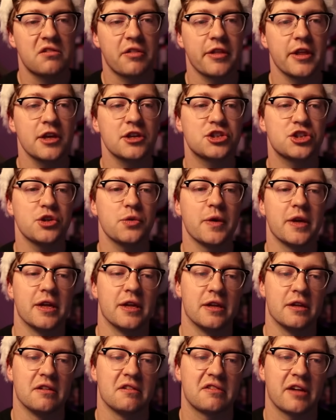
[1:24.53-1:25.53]
So the issue
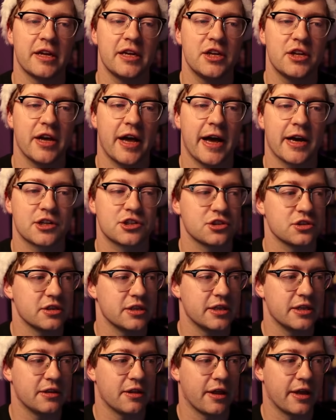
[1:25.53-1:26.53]
is I need to
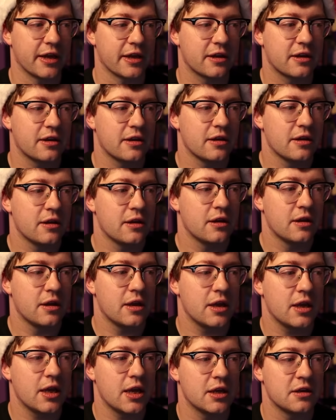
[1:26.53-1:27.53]
actually like
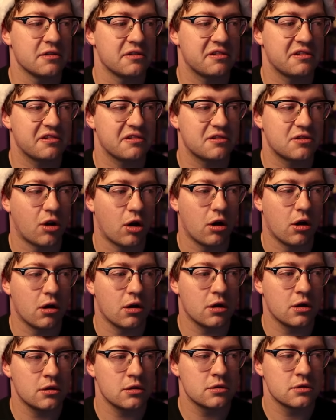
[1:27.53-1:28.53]

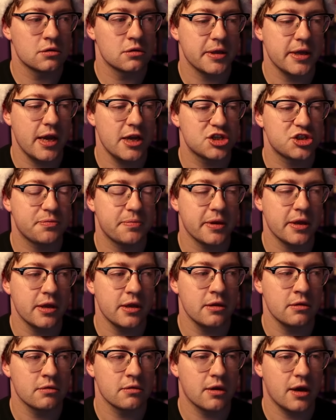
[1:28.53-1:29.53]
install
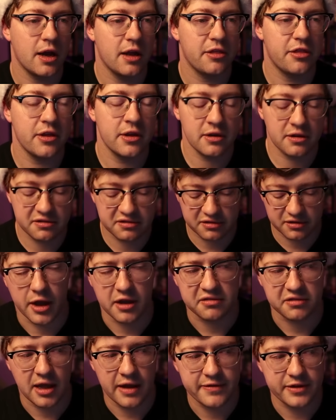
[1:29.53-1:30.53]
PHP, I think.
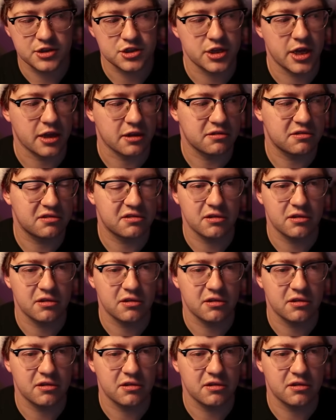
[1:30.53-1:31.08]
Okay, so I have Nginx.